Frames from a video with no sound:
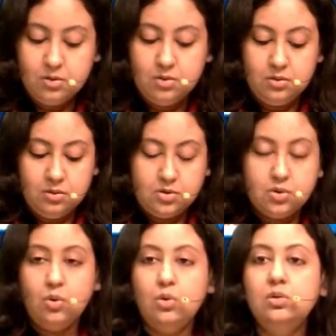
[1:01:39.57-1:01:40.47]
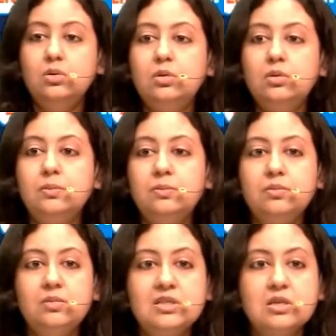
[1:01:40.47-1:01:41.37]
So
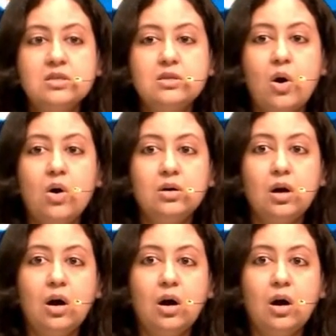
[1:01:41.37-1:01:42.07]
this is your